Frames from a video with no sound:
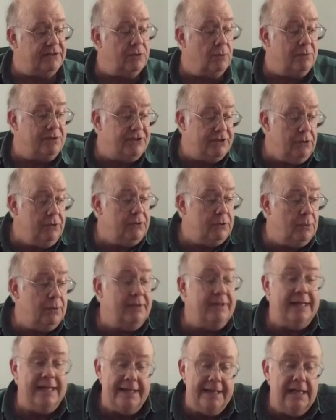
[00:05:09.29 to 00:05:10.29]
So we're still
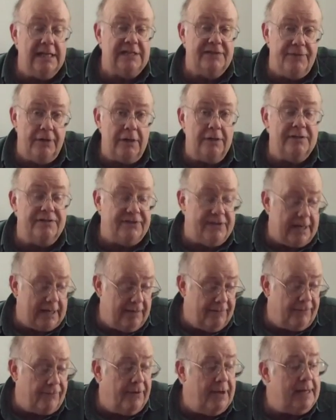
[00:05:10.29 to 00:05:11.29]
doing the index finger on the
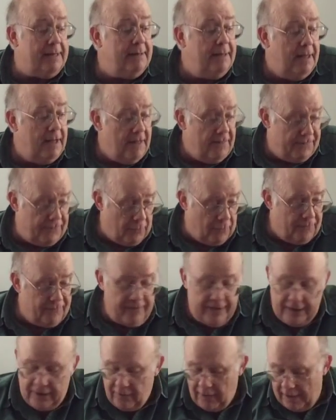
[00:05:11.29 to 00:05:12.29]
2nd fret, 3rd
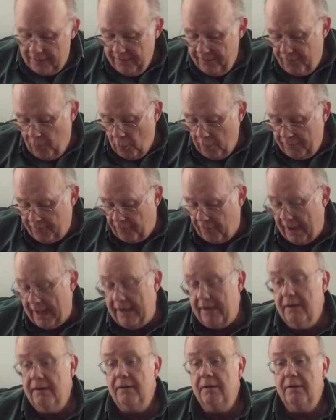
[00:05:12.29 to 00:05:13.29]
finger on the 4th fret.